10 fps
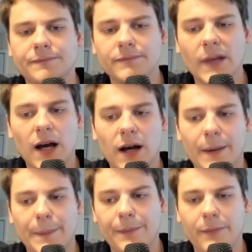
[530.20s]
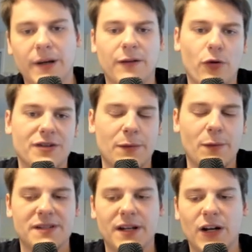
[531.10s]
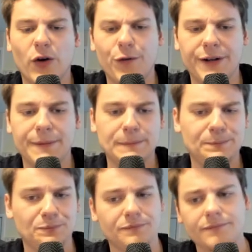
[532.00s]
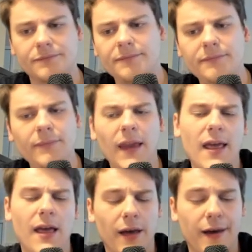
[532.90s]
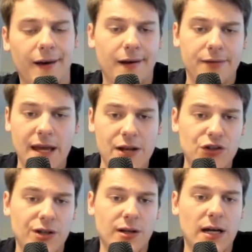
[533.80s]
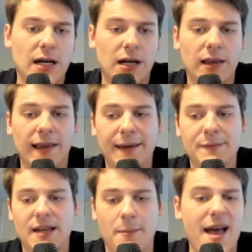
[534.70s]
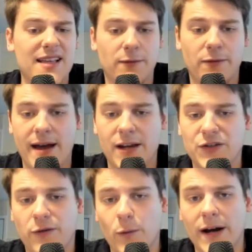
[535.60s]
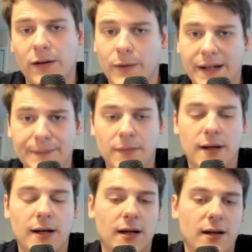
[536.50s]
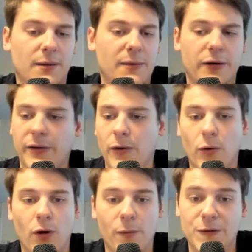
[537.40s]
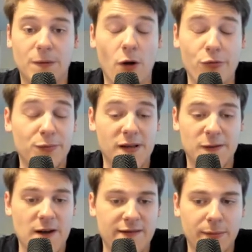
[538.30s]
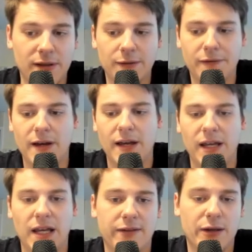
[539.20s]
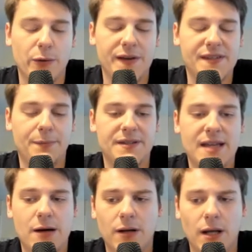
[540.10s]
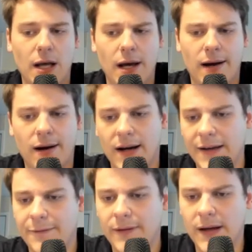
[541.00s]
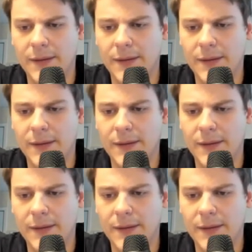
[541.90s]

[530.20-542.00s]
Yeah. Um, but of course, I wasn't going to go for it. Uh, the engine uh, claims a massive advantage for white already, uh, about you know almost almost plus five, I believe, even though he's a piece down. Uh, I, I